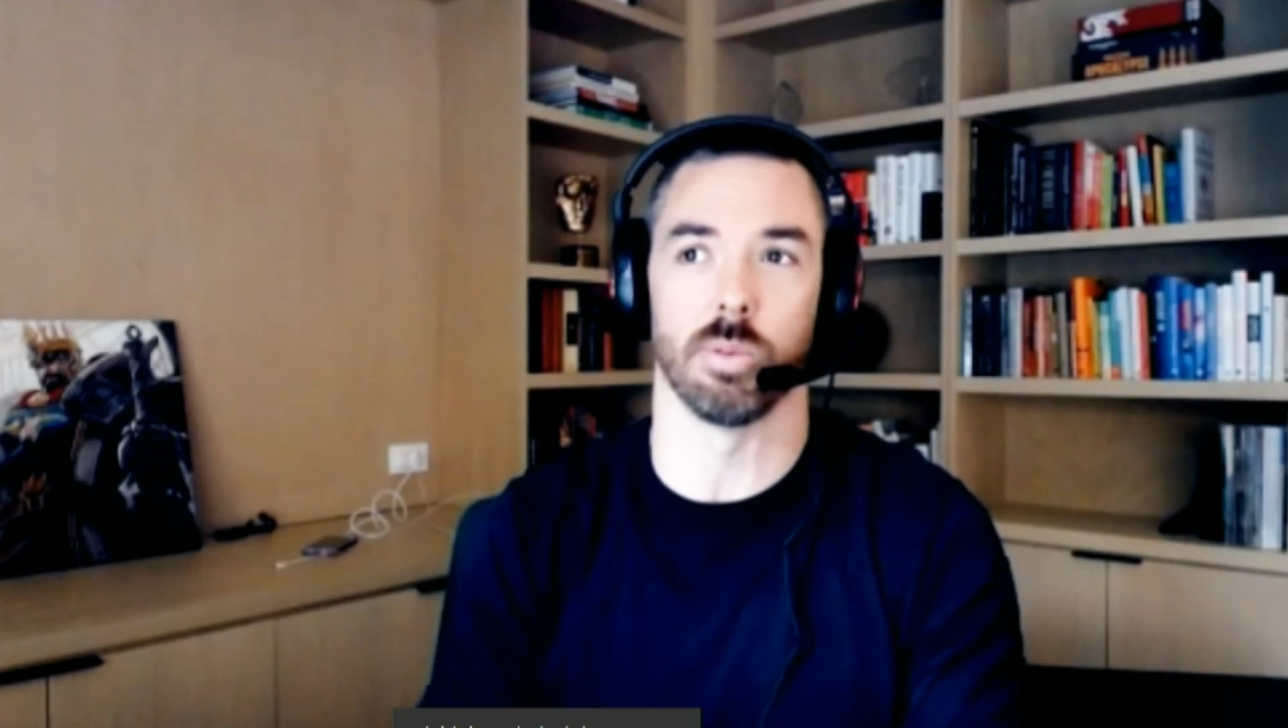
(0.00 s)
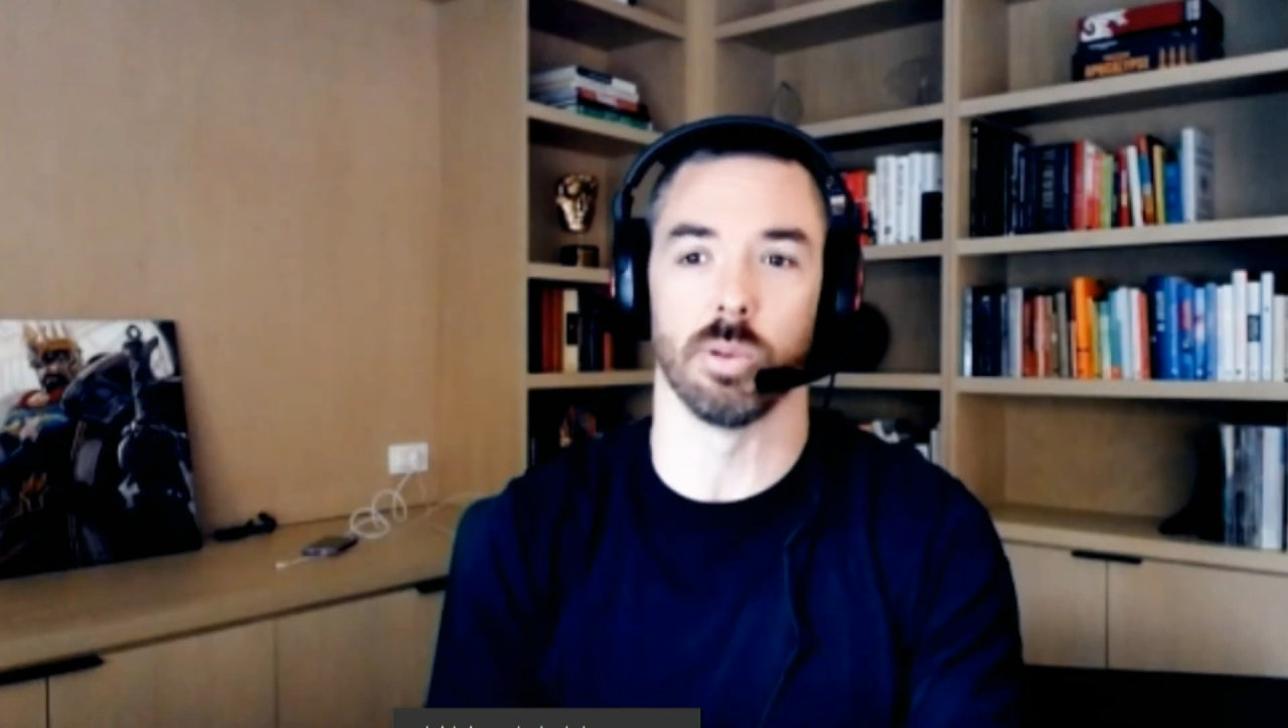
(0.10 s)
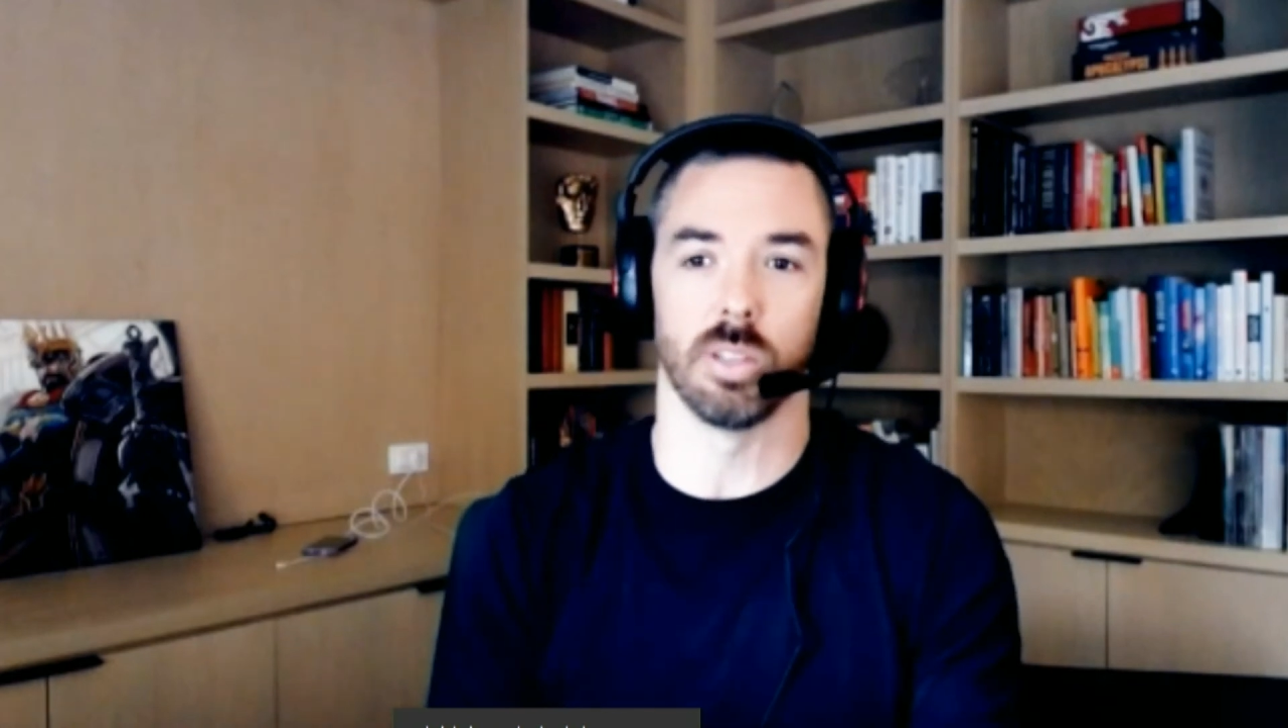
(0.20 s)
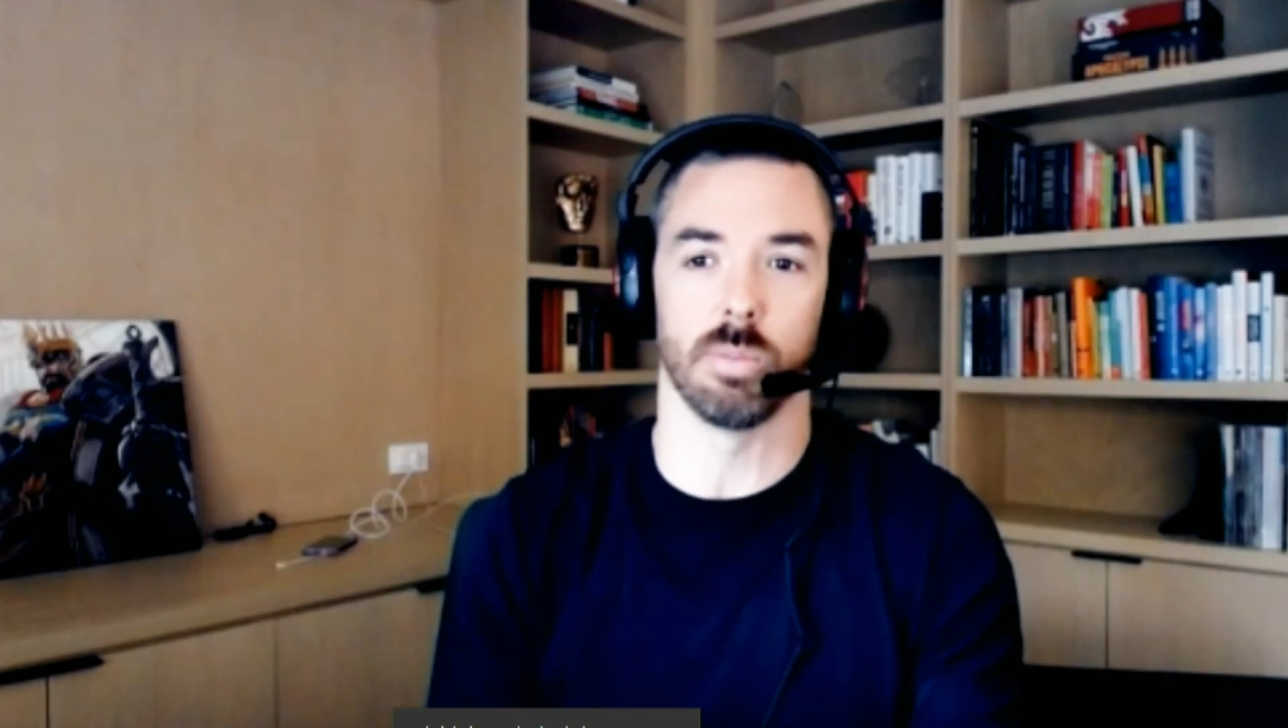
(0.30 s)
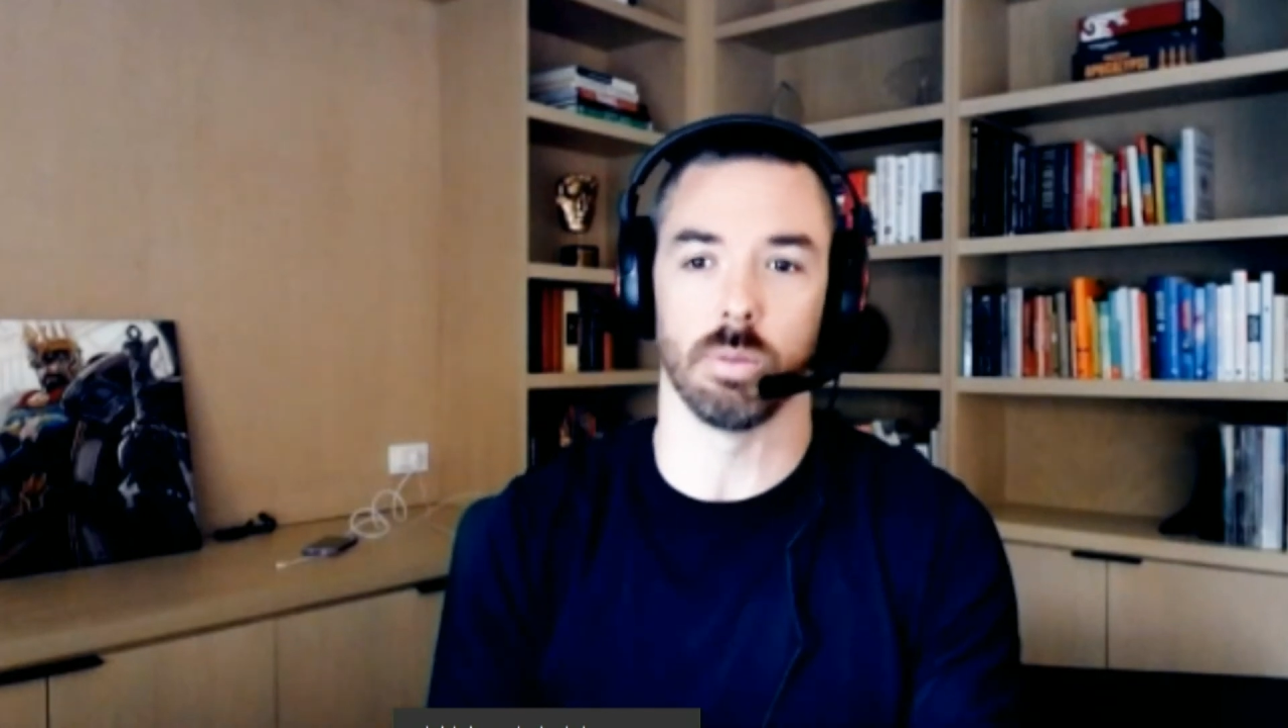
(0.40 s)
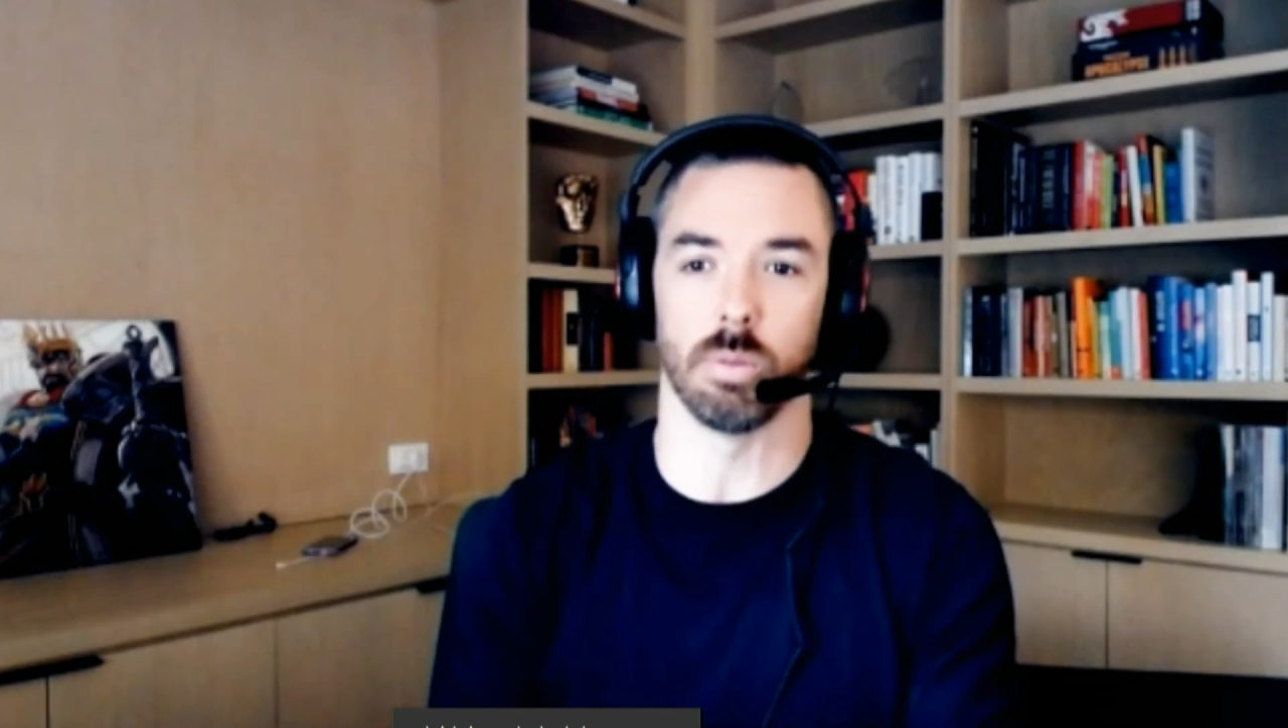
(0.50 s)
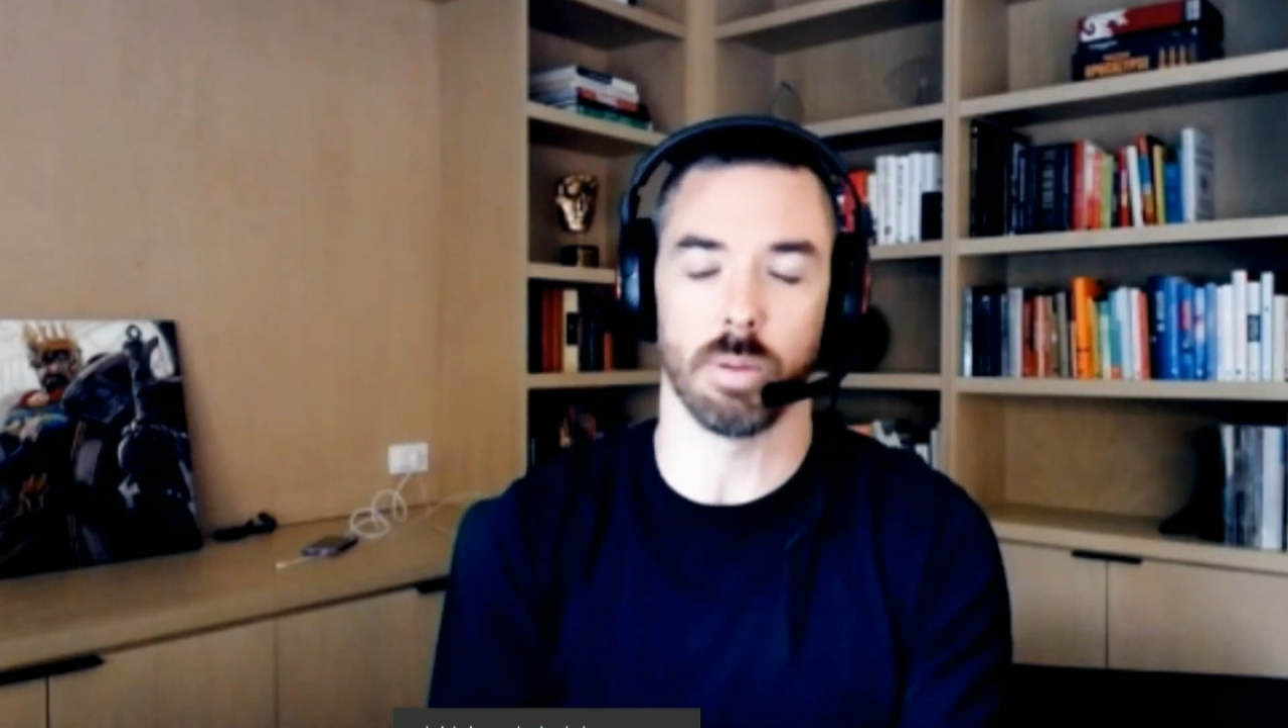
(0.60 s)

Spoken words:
thrilled to be able to